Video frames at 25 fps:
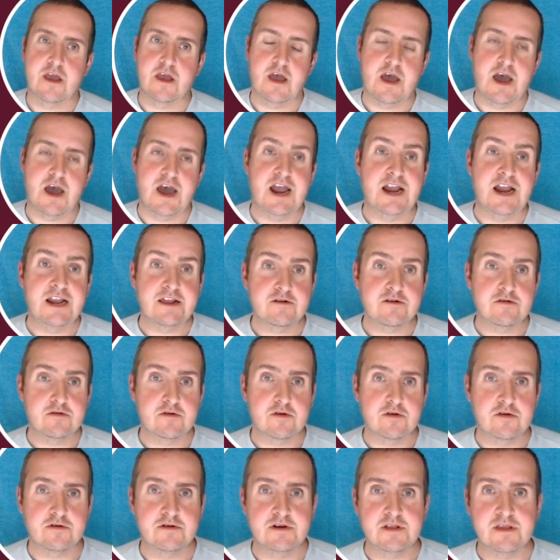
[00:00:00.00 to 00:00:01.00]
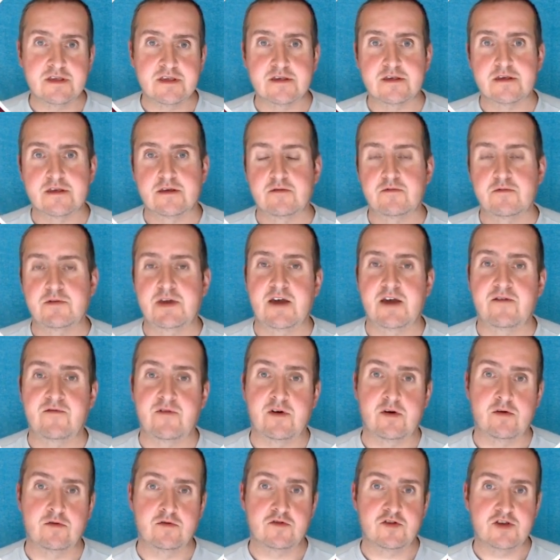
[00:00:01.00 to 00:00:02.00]
highly concurrent. We have
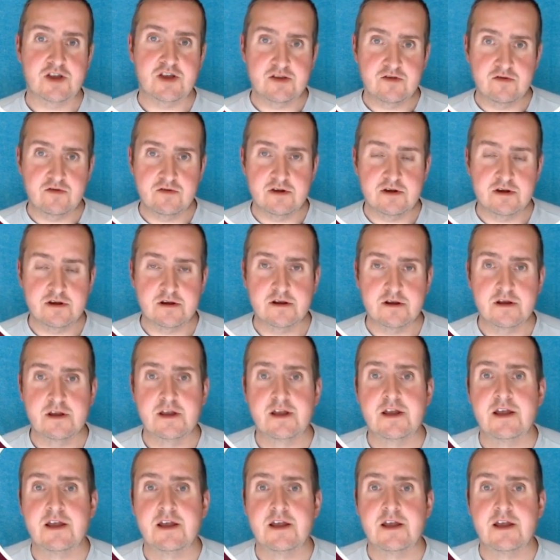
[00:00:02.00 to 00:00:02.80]
our own scheduler,